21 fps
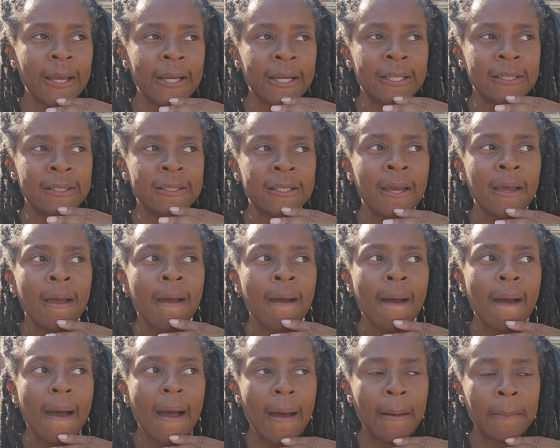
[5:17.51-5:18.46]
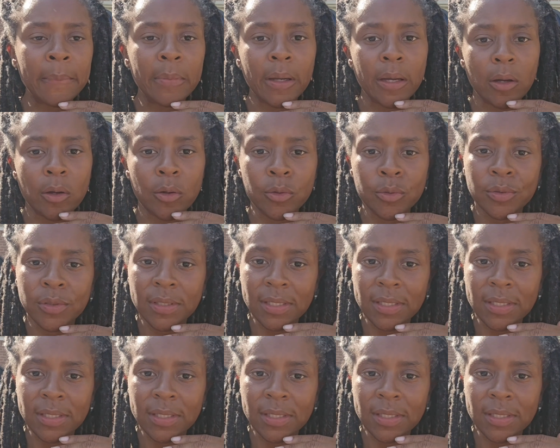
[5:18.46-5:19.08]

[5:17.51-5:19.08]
And I'm like, oh